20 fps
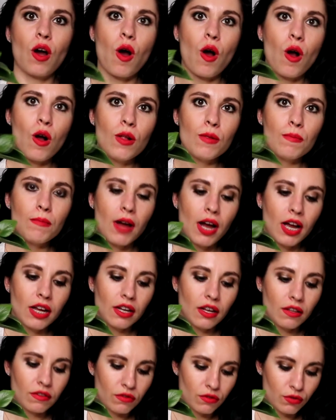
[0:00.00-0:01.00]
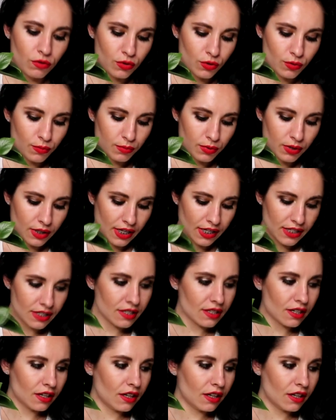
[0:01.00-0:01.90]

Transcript: all my anthurium plants